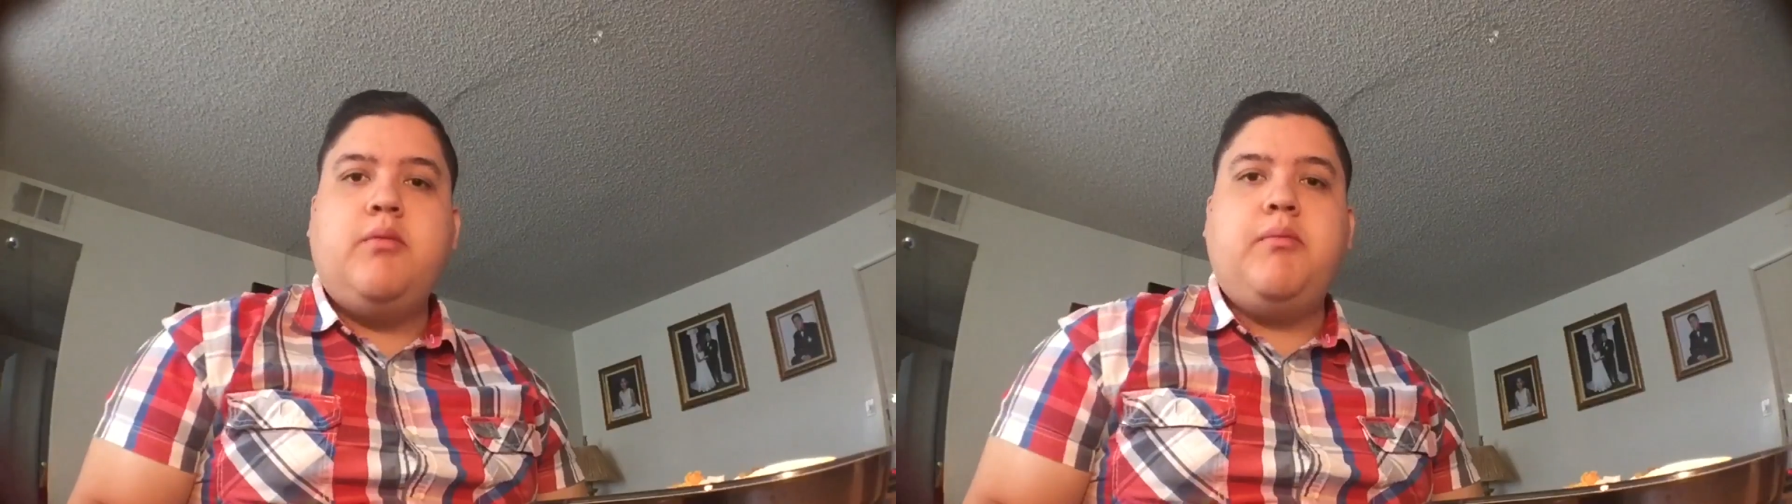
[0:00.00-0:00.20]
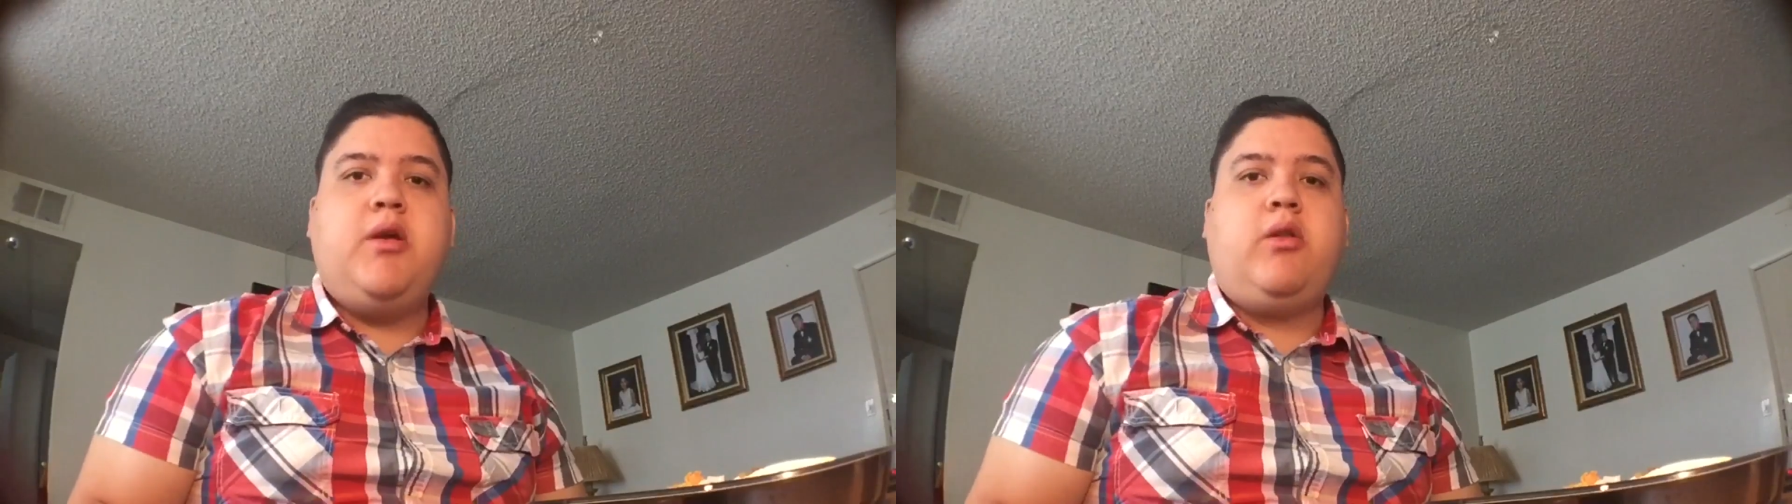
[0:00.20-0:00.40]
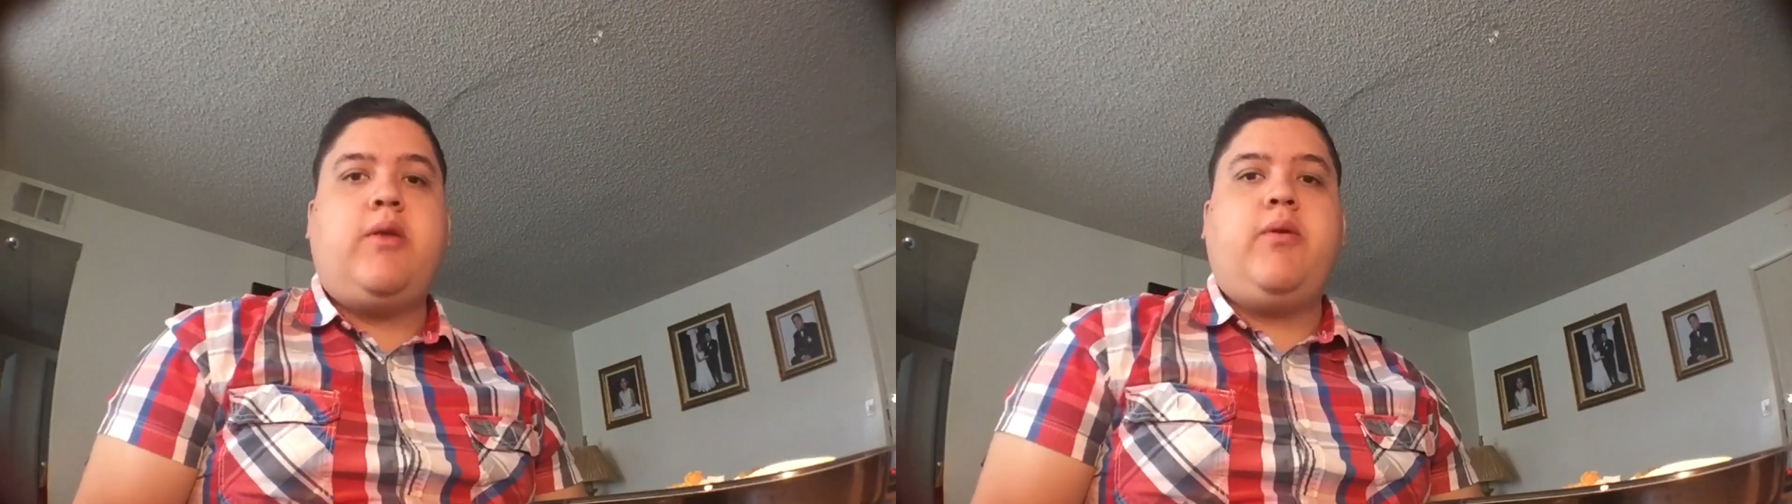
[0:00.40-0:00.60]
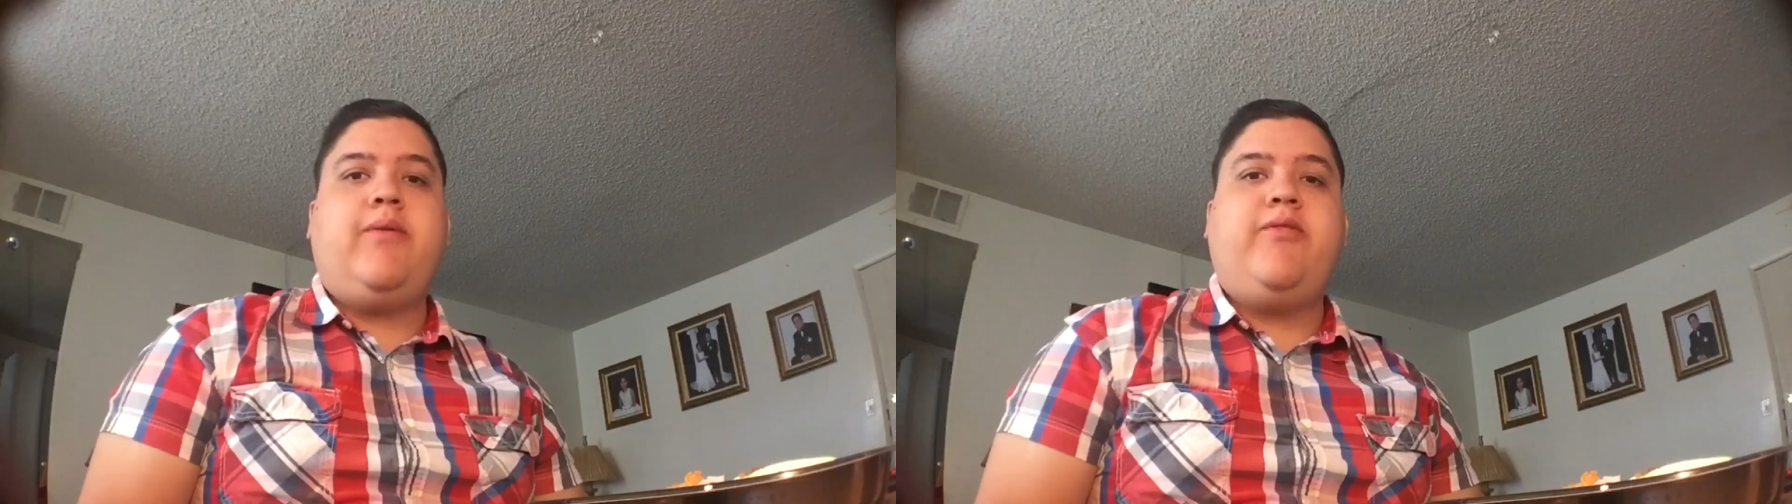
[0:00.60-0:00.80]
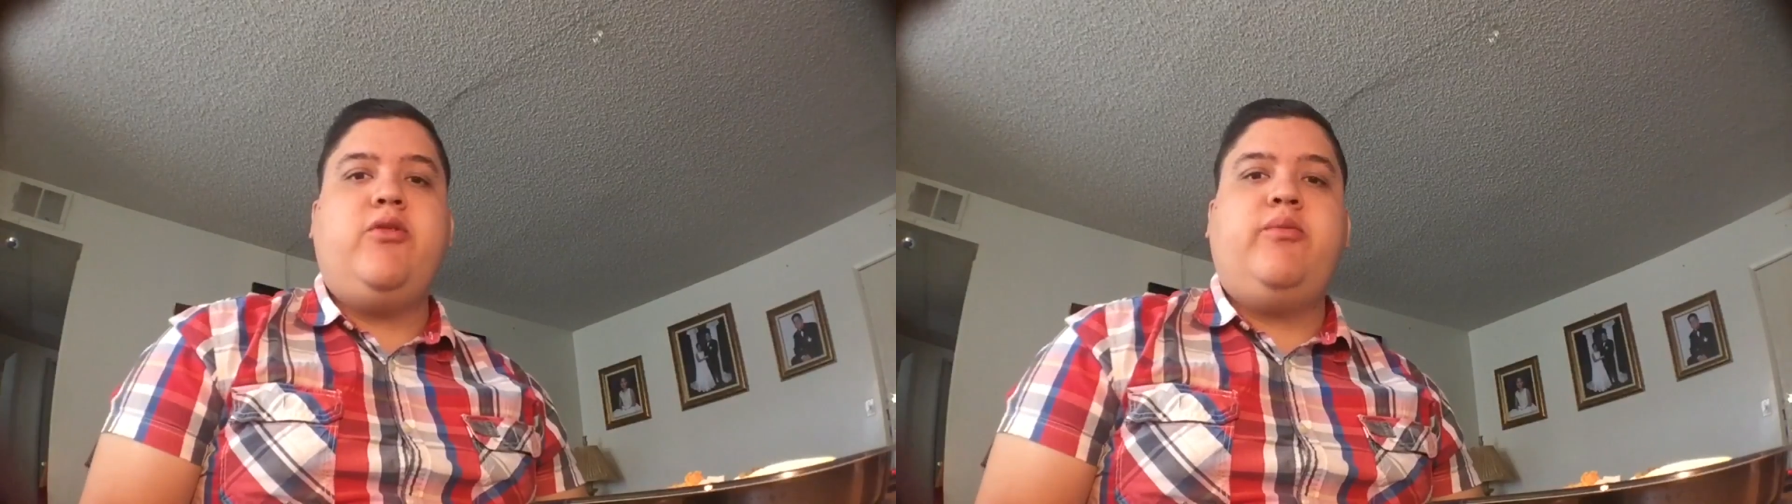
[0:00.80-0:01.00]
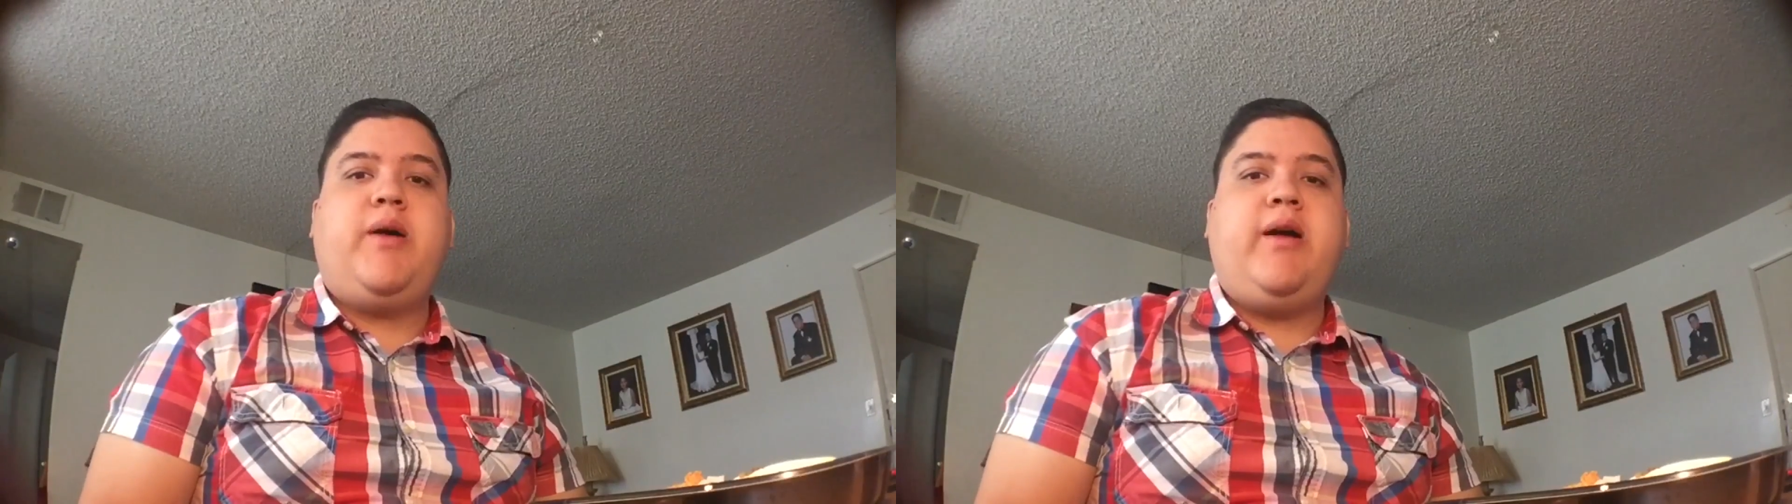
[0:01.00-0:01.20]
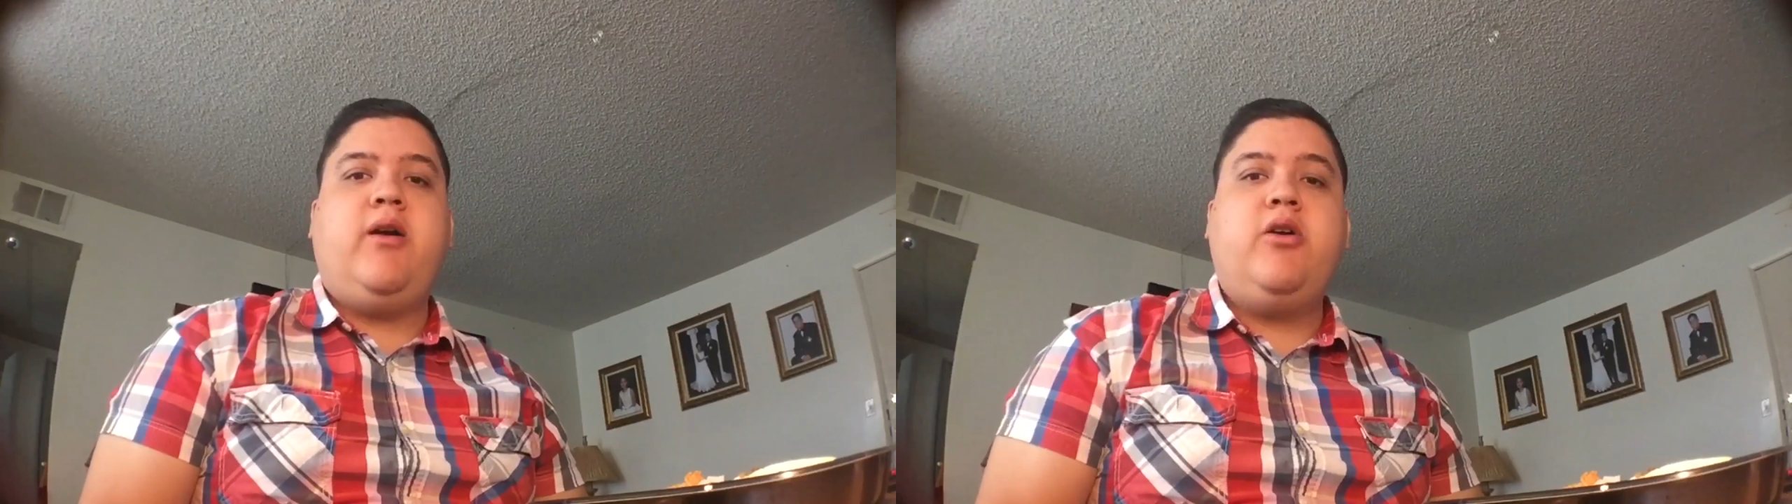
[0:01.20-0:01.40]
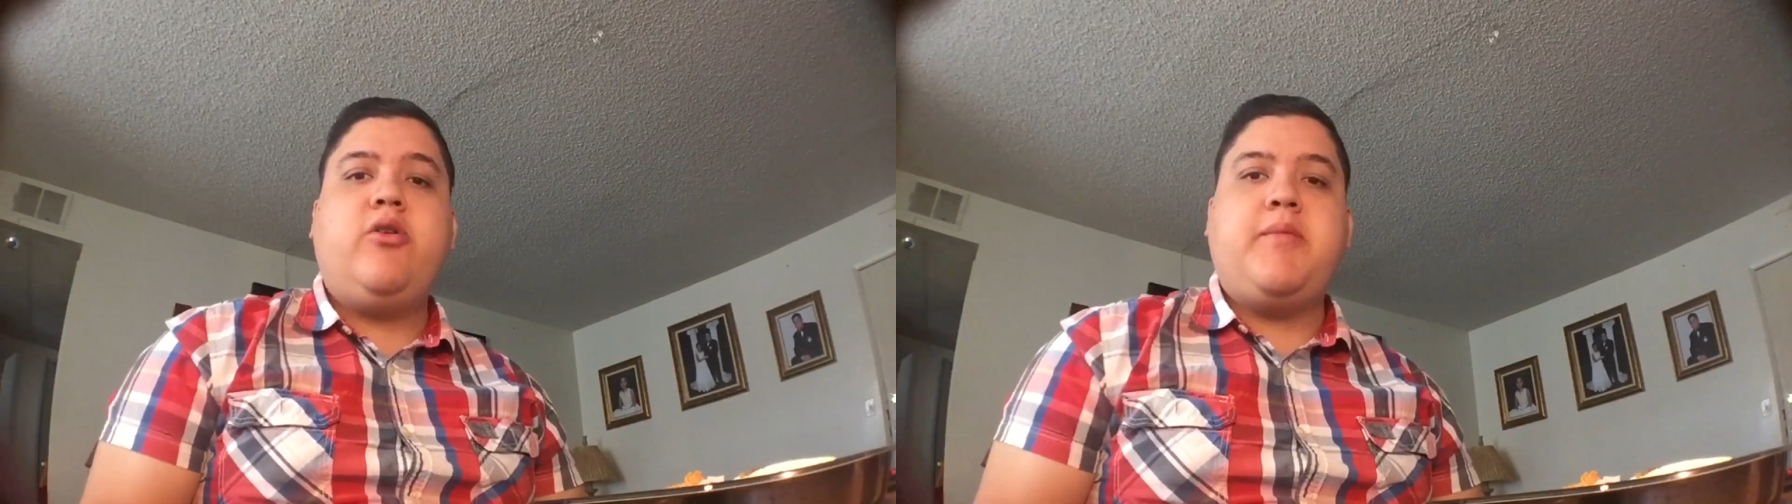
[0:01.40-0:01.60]
meal that we reviewed by
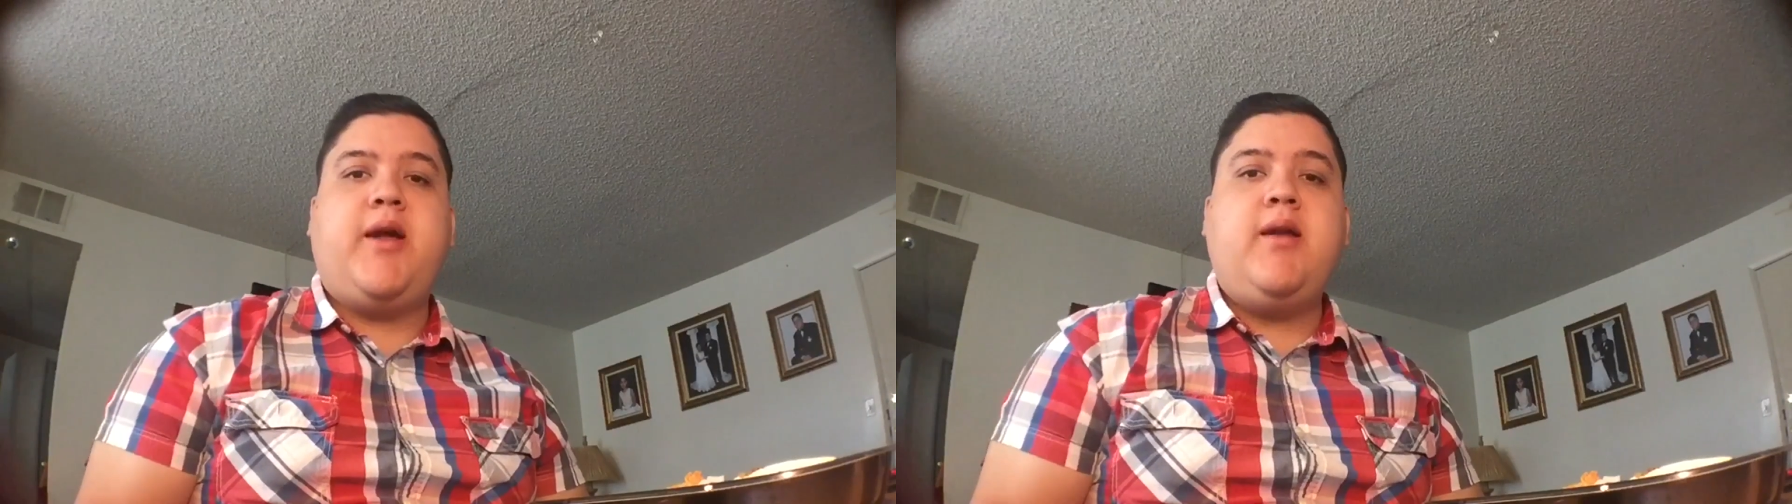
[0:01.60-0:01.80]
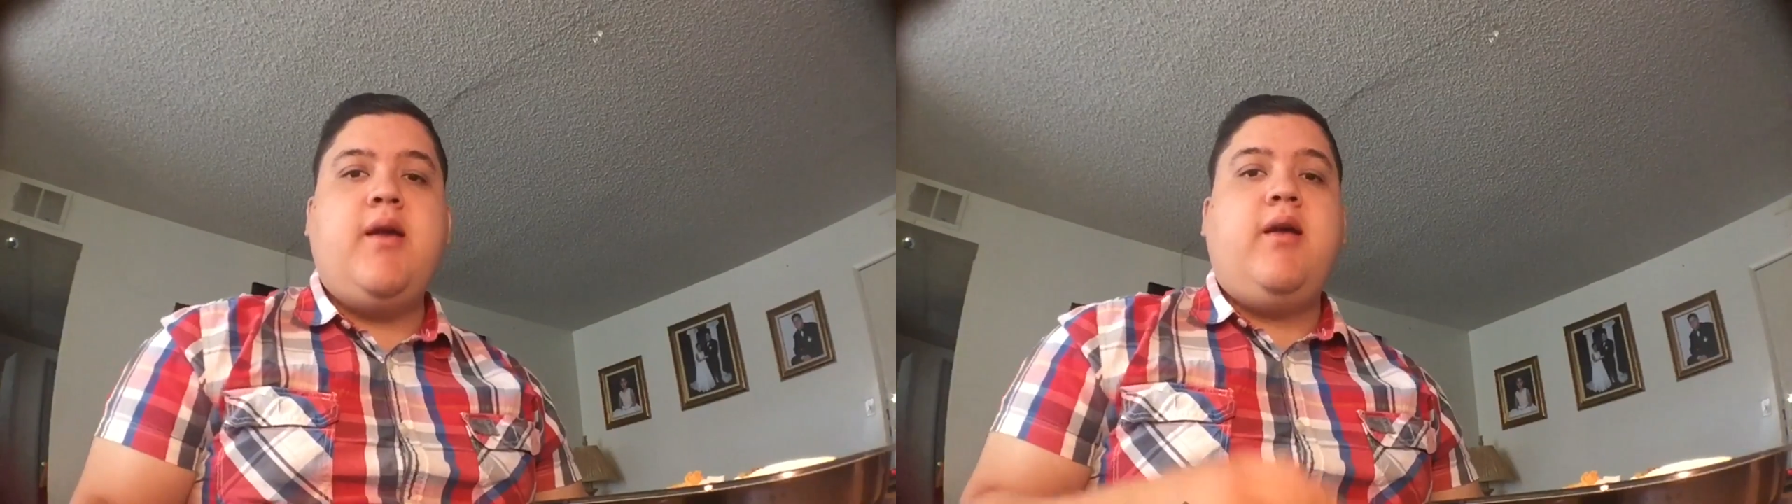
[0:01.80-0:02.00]
Hungry Man.